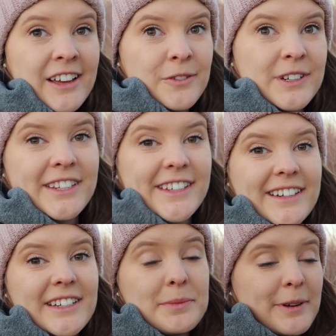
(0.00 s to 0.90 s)
We
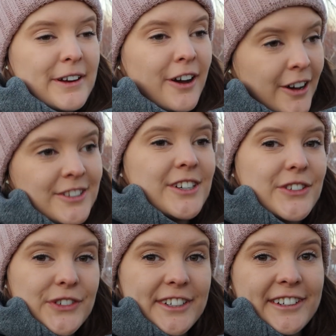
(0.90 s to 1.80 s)
decided to bring hot
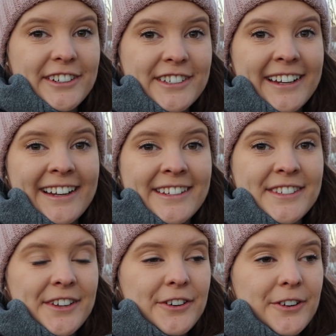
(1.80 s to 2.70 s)
dogs for dinner tonight,
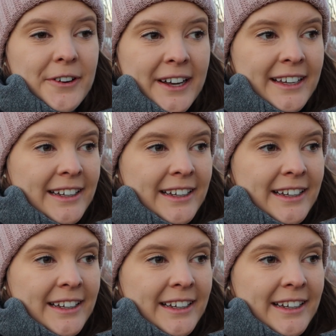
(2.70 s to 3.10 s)
so